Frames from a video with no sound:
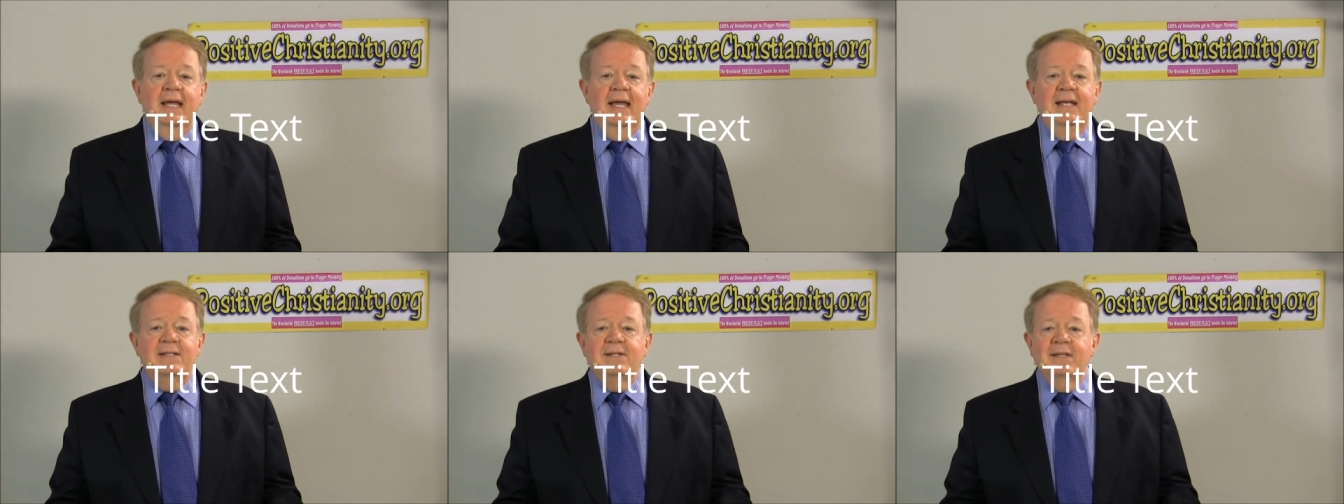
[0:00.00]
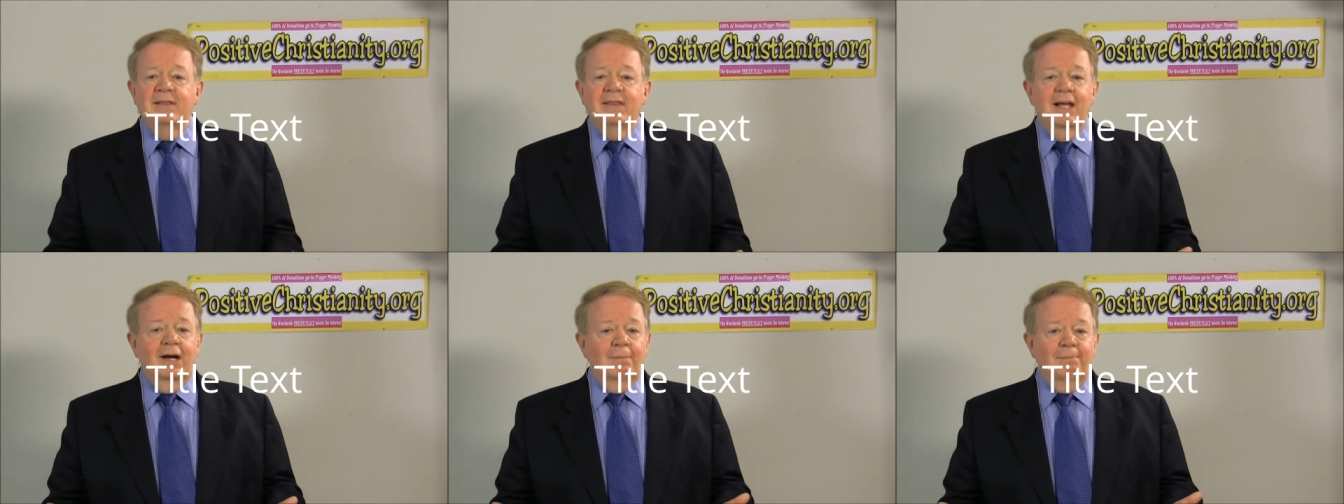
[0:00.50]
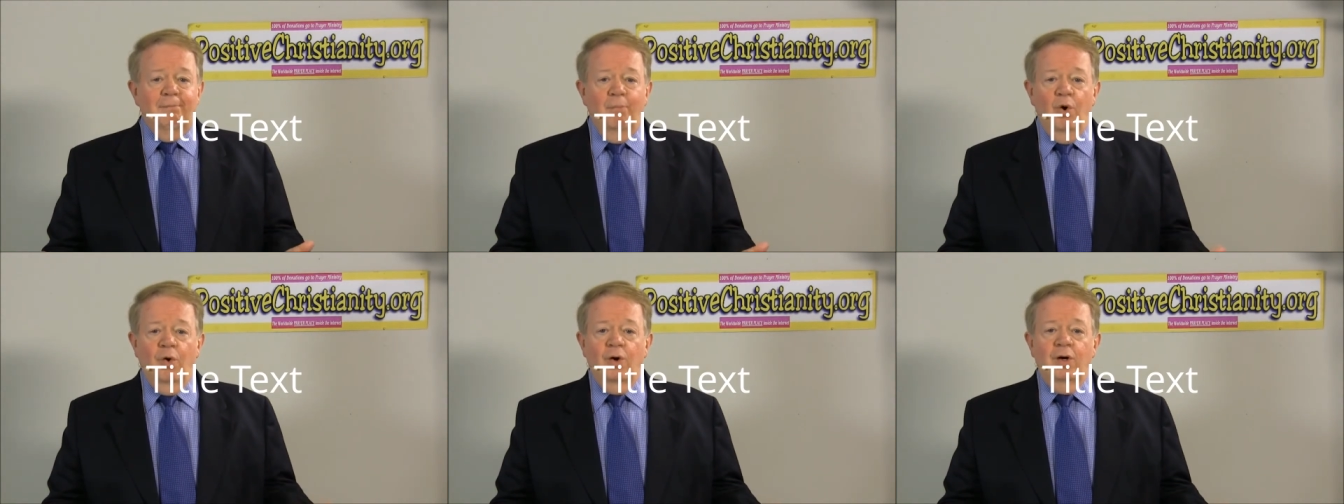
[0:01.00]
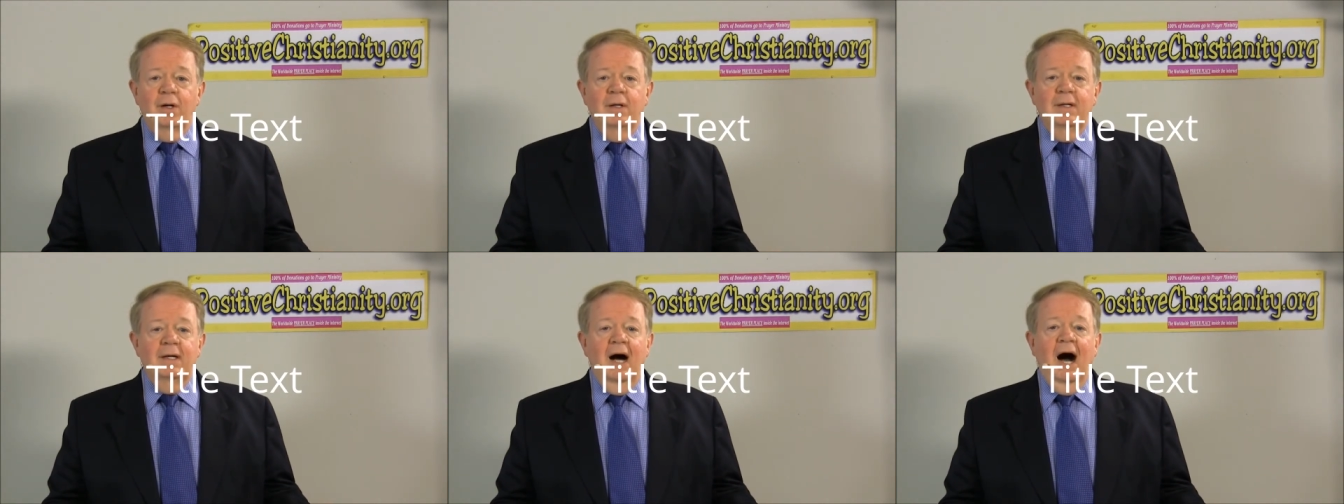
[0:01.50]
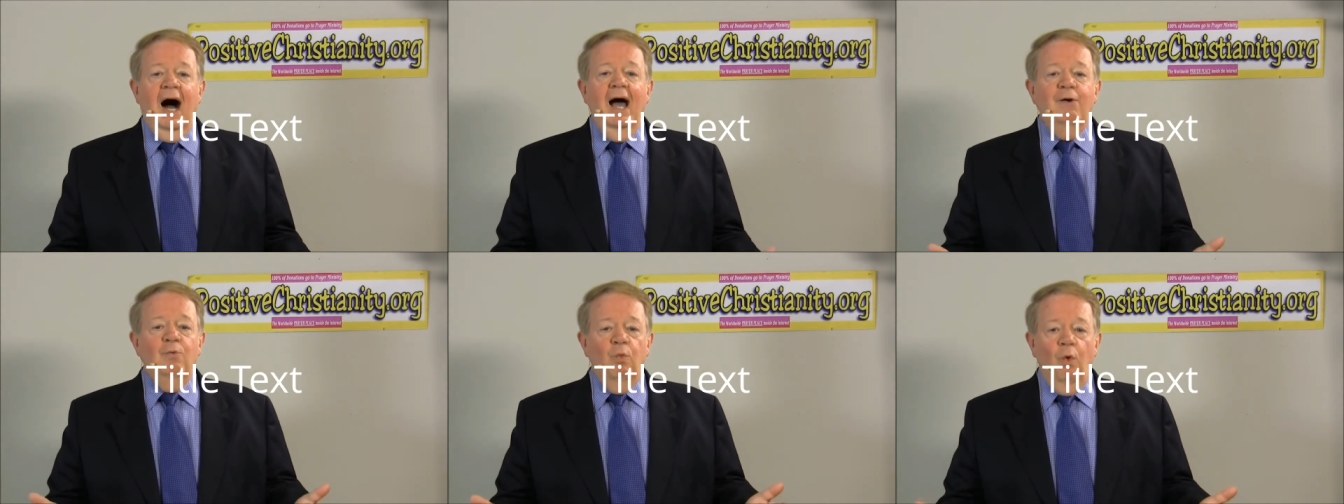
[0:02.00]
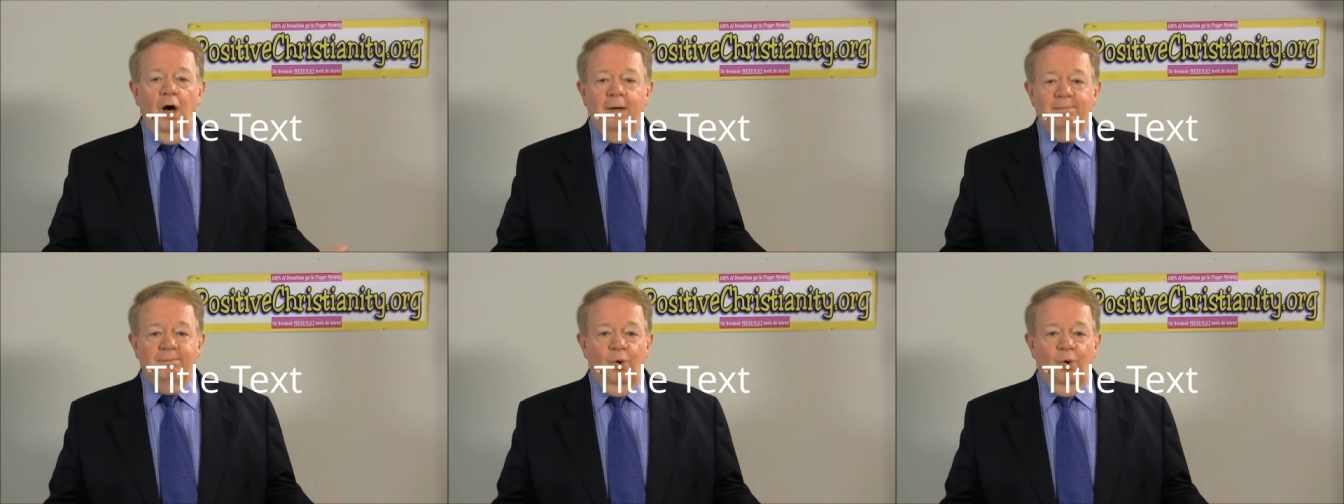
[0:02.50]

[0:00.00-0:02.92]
Isn't there more? I want